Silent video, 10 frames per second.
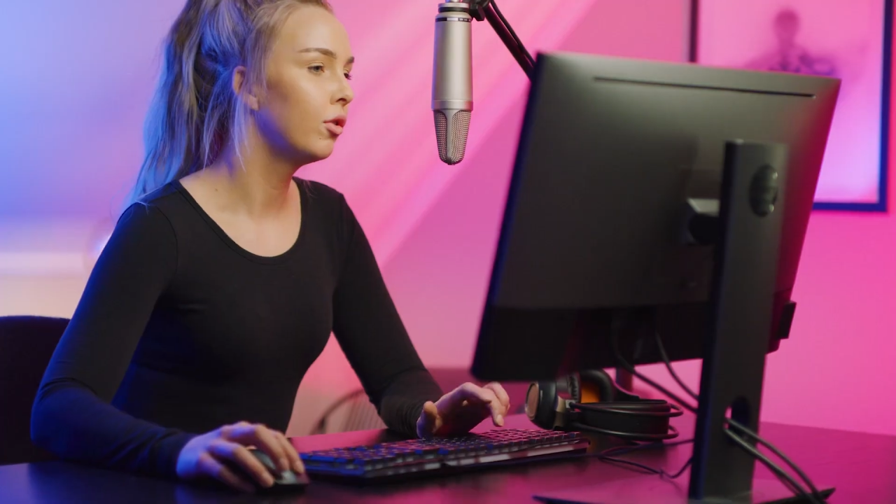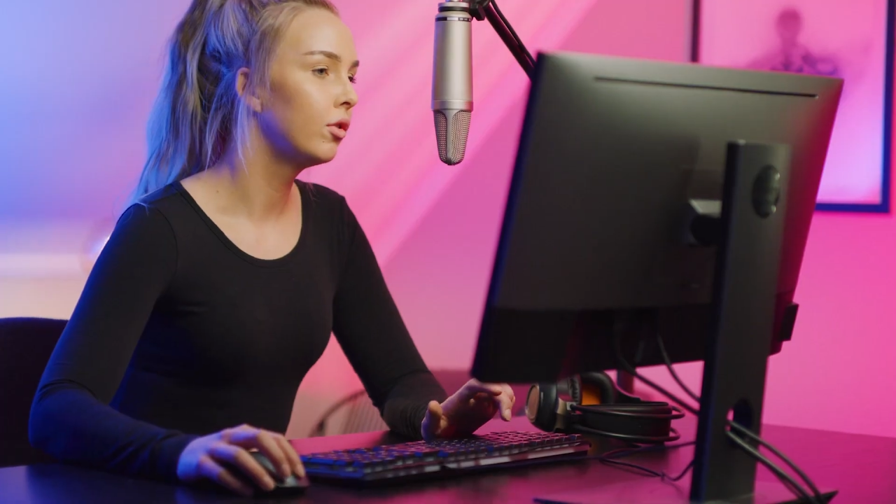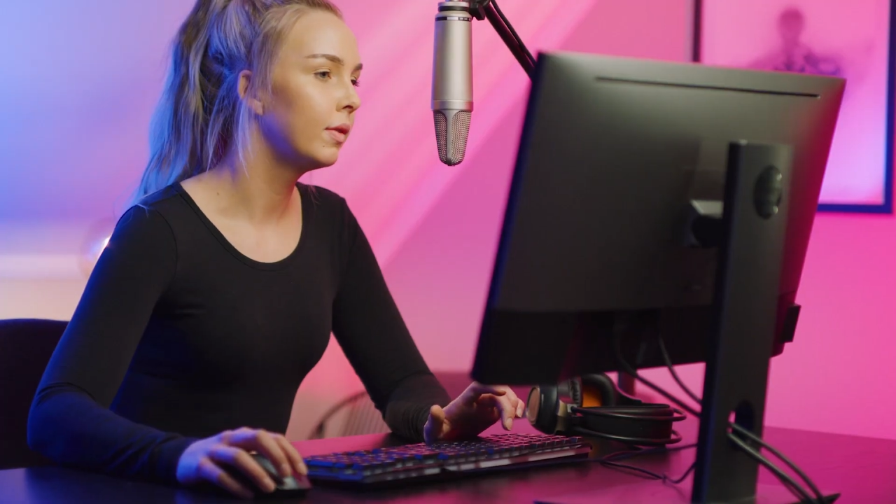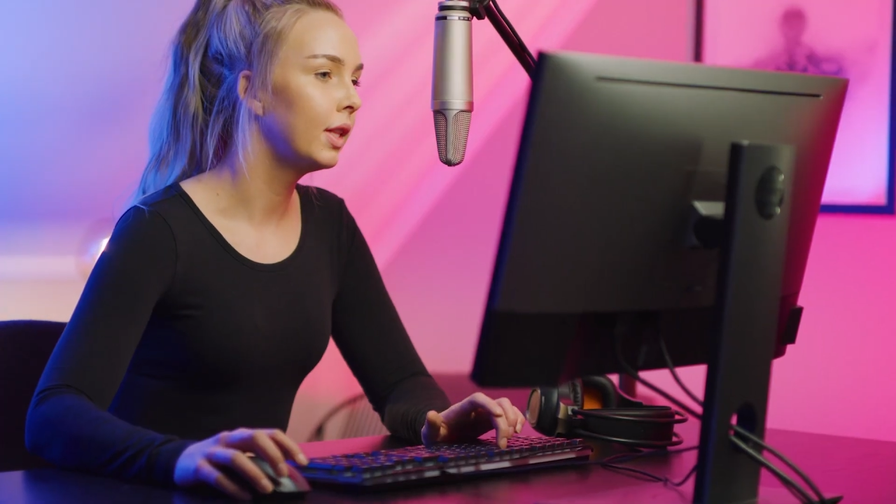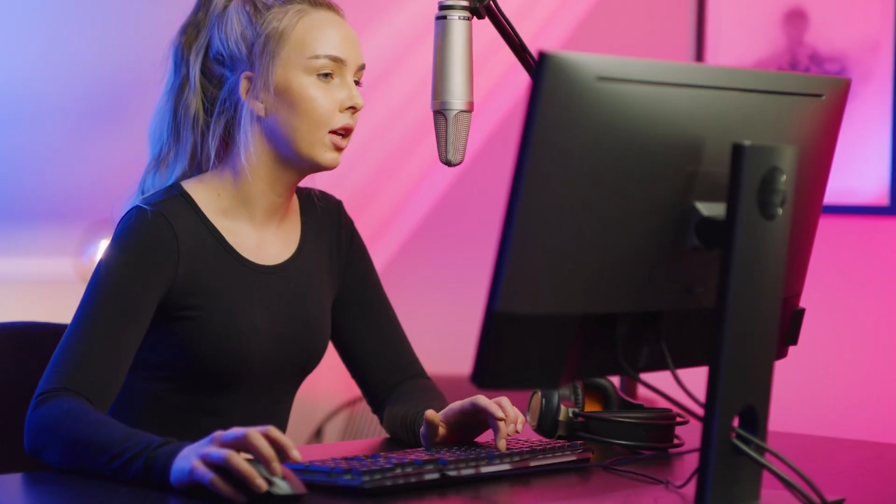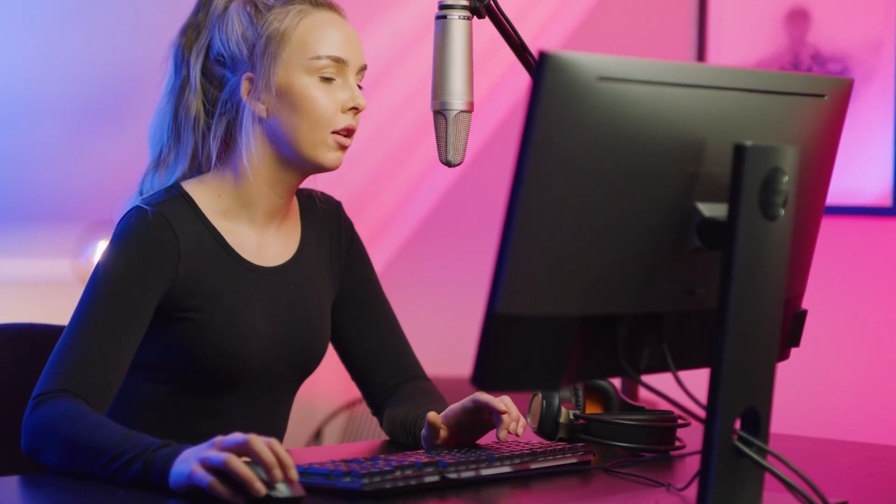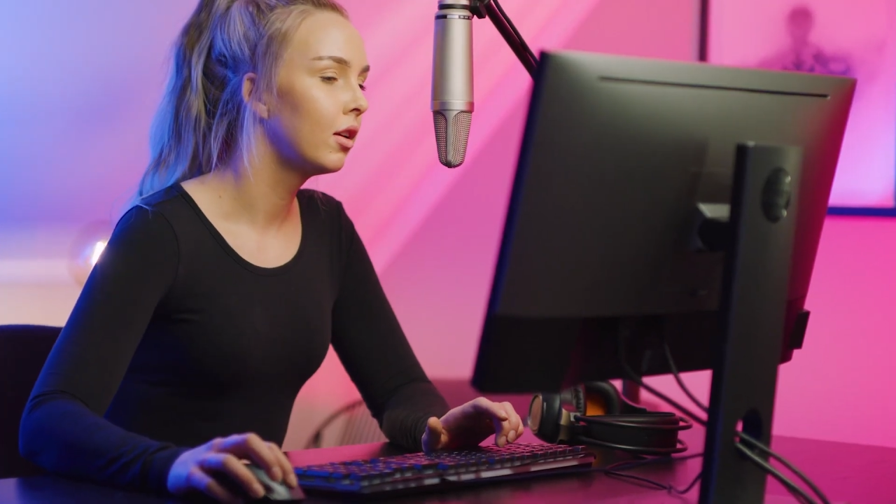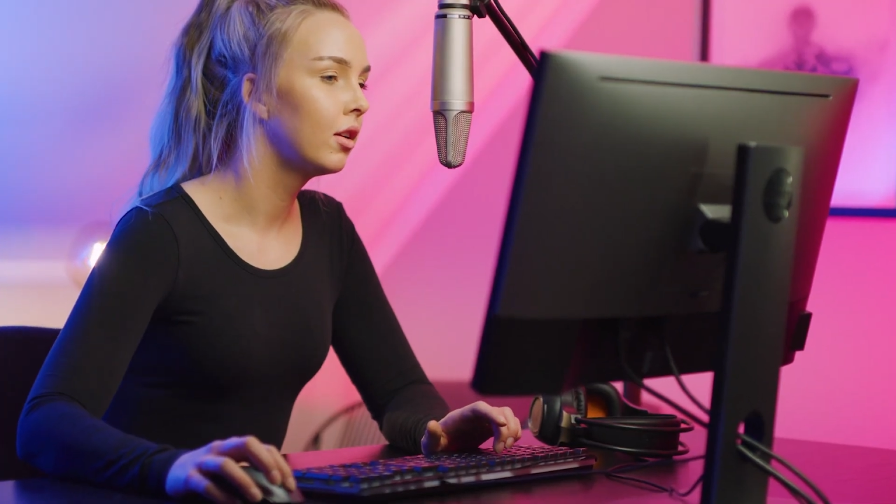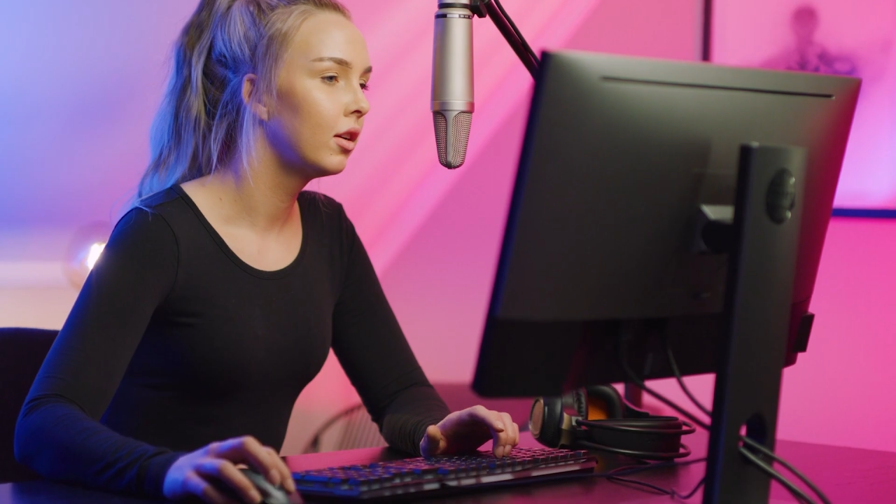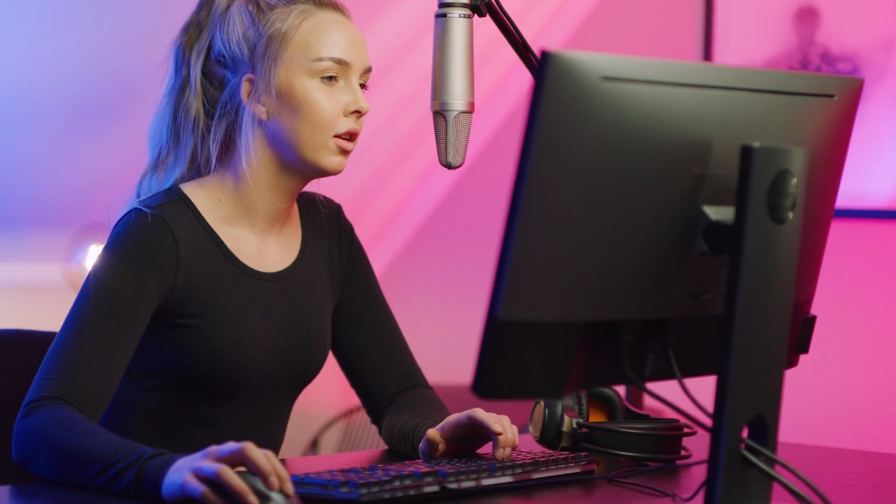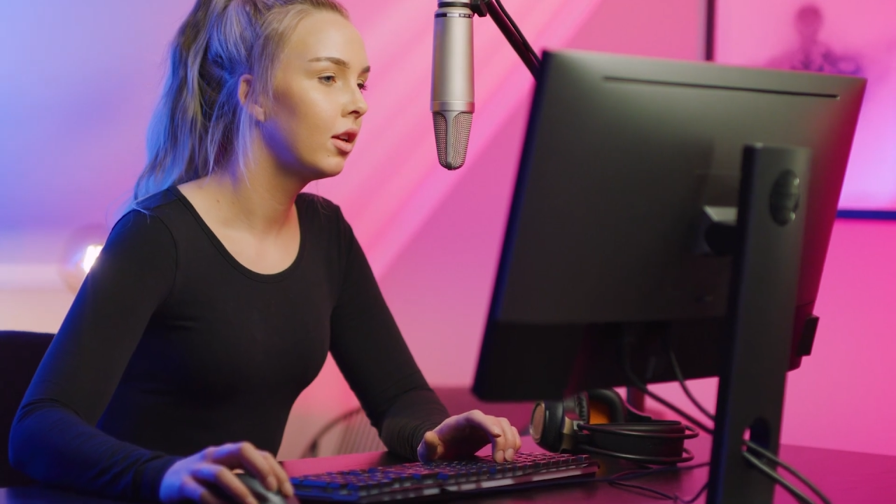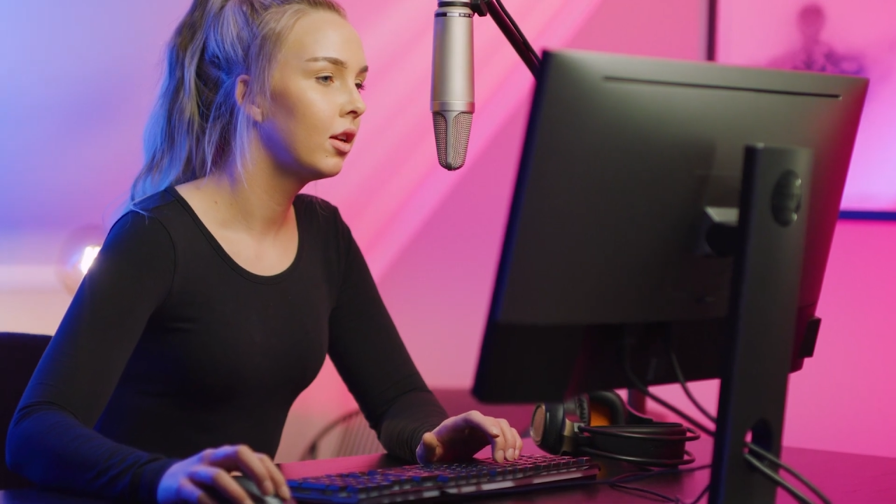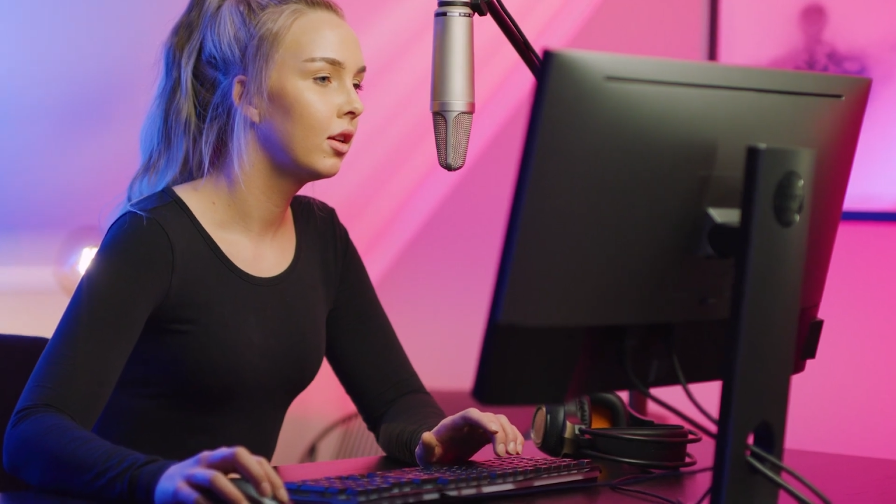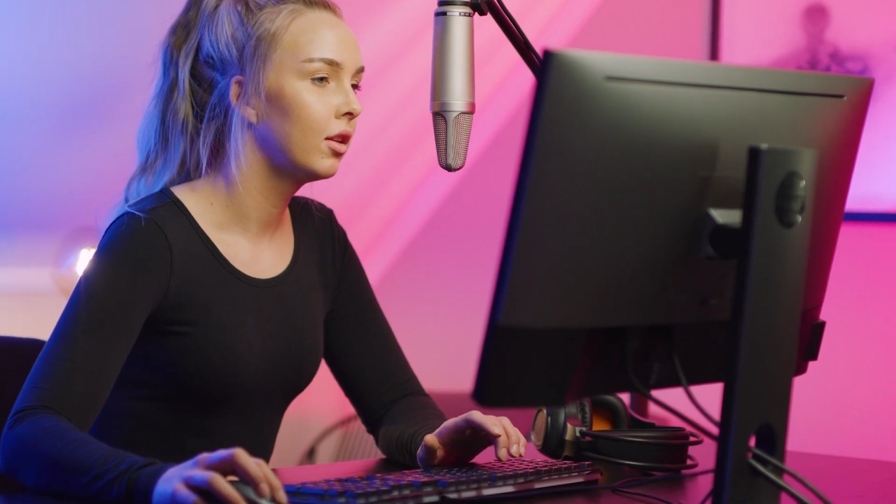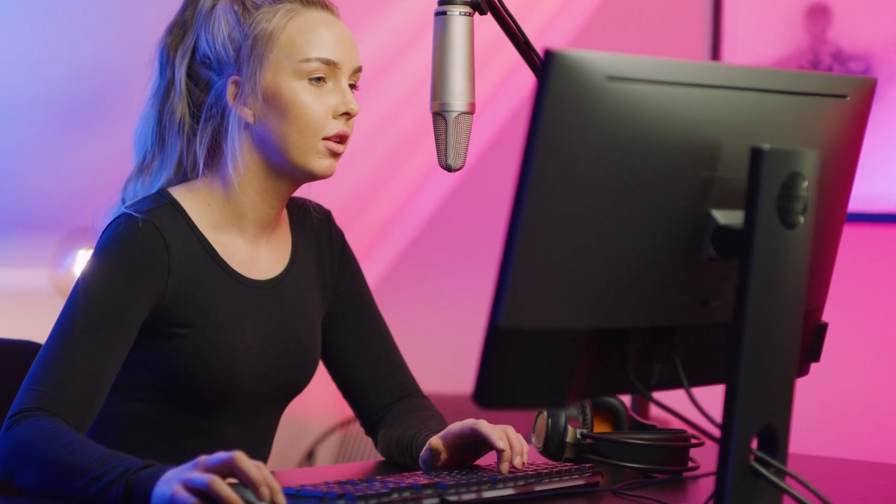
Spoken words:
professional, live,